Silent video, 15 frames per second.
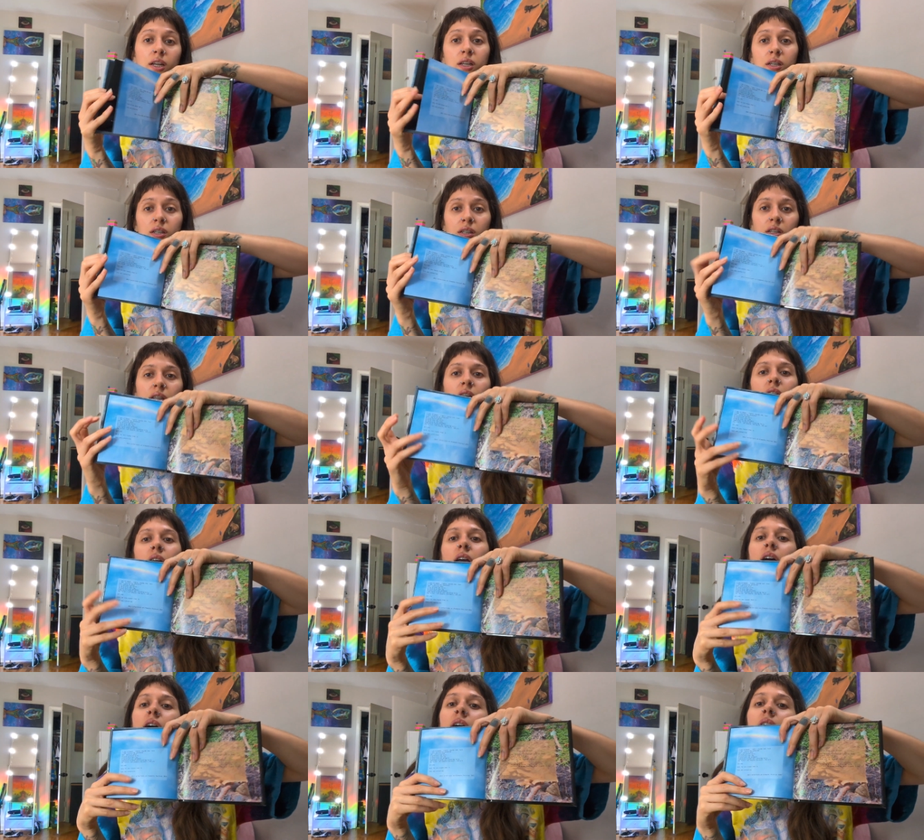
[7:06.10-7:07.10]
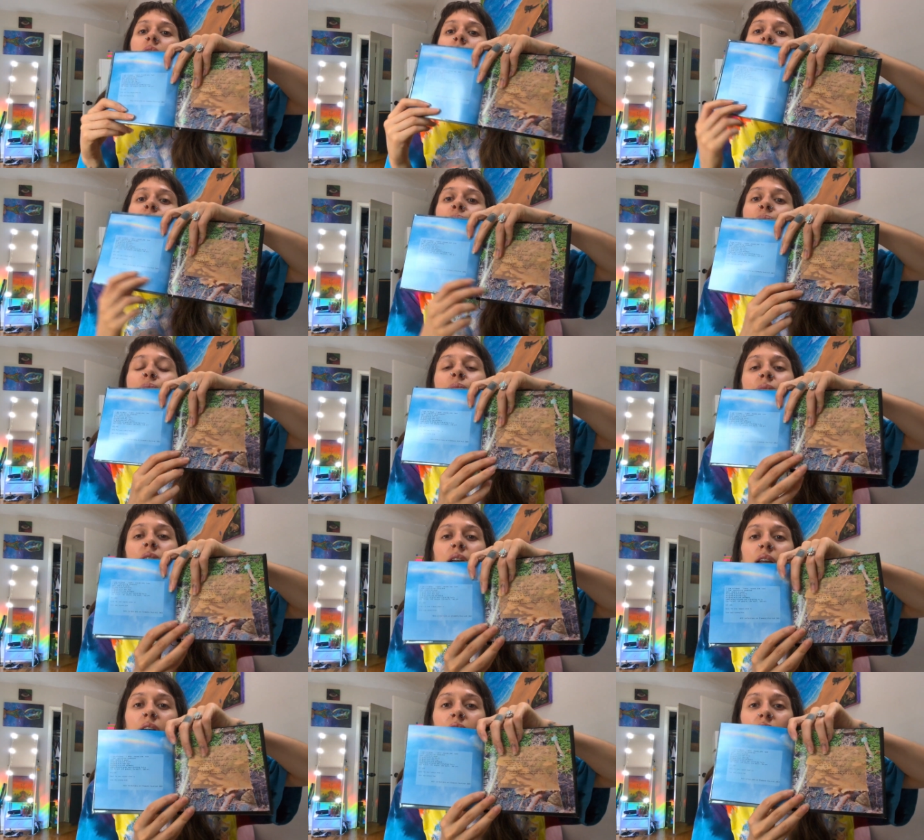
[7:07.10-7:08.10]
it.
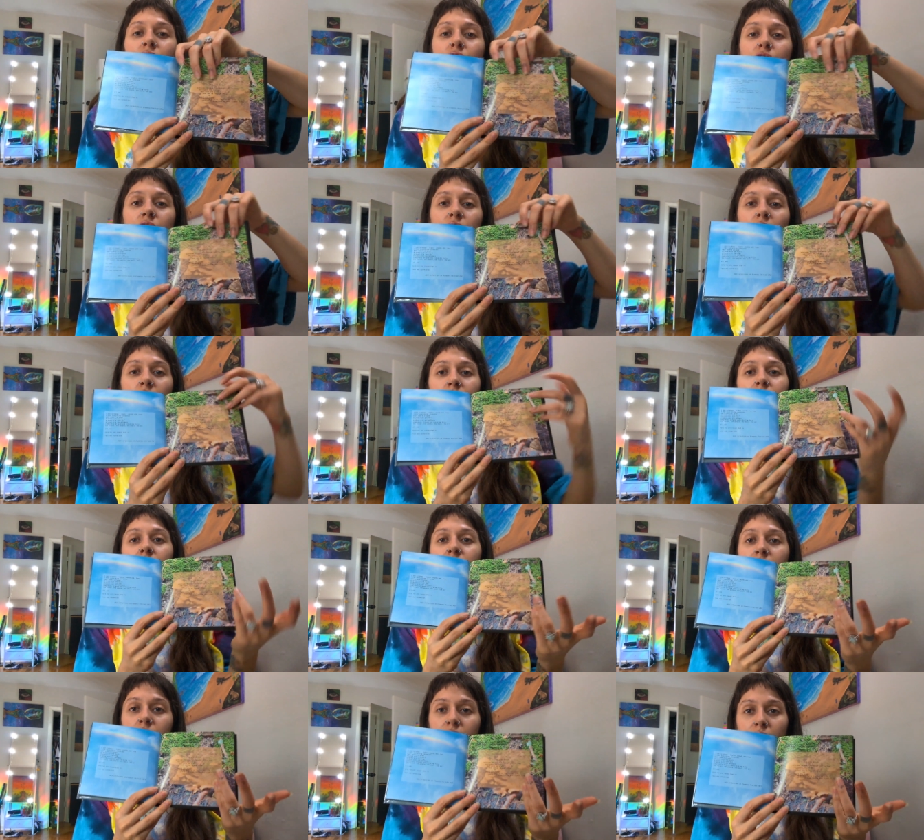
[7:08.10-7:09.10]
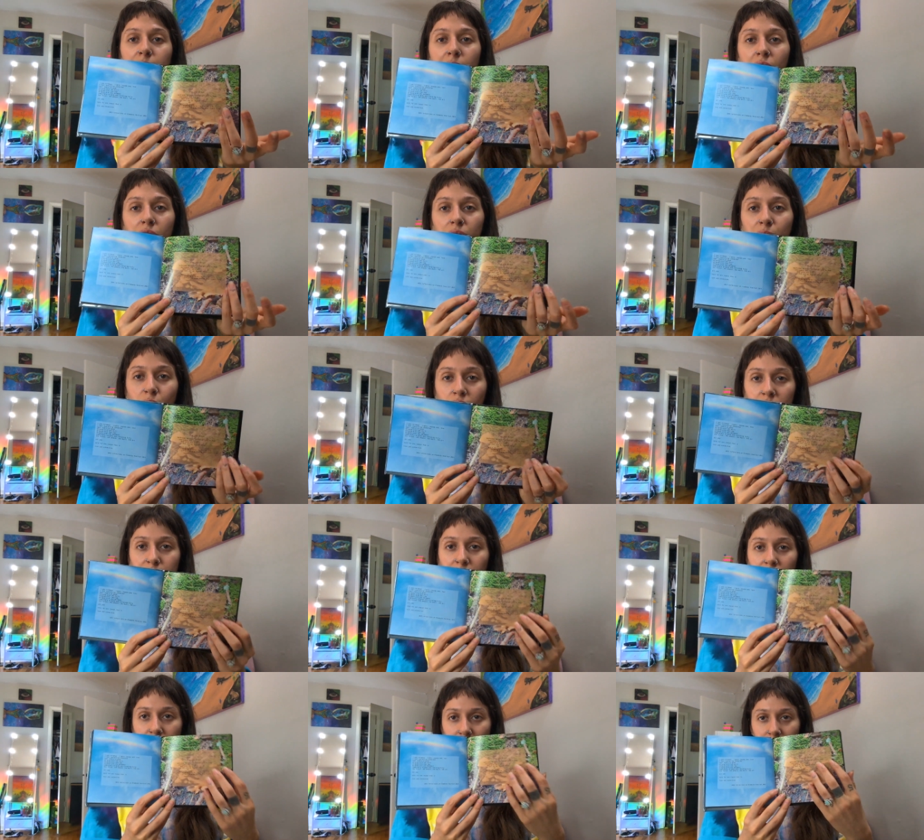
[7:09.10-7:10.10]
It's just obviously it's going to be a little more
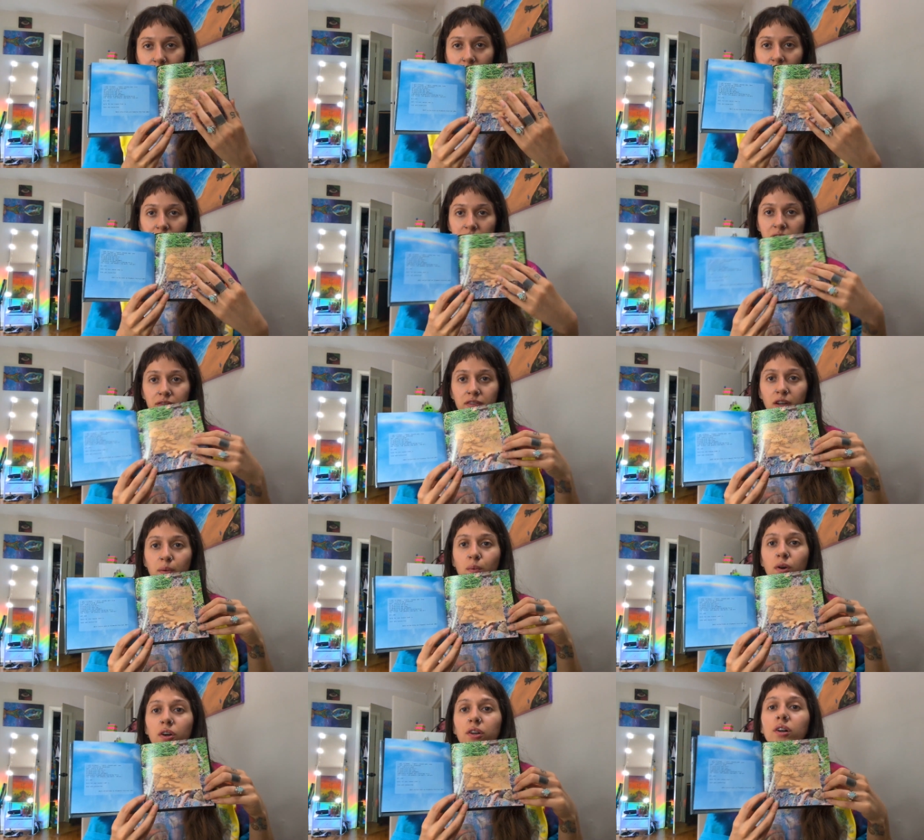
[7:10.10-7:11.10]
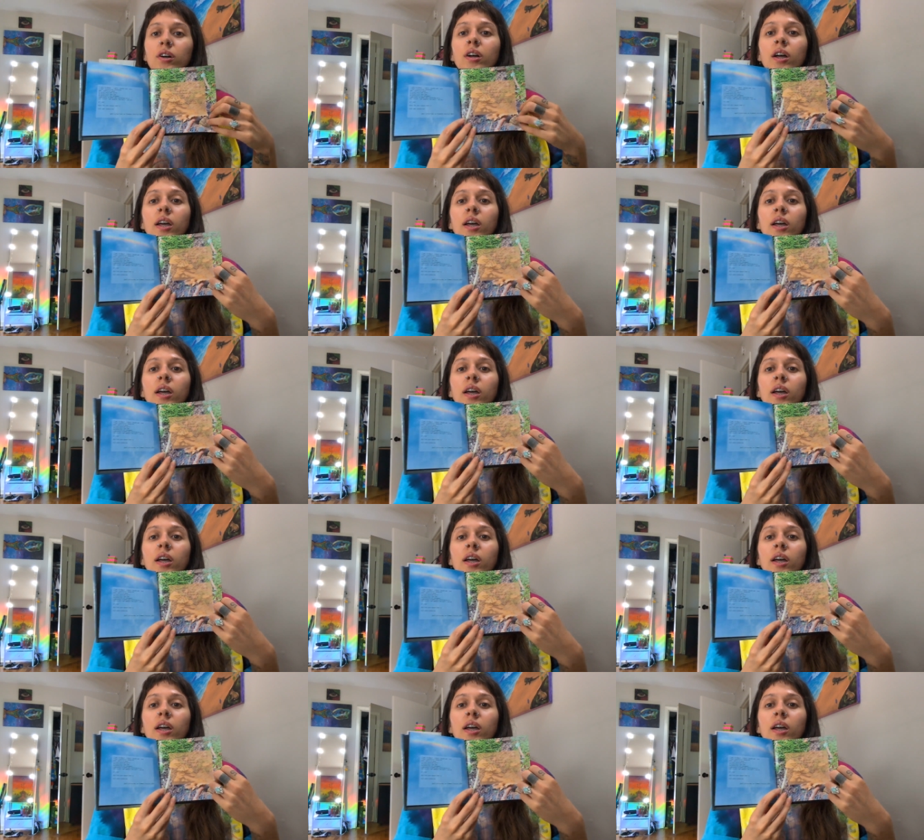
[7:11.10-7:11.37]
expensive than as if I were to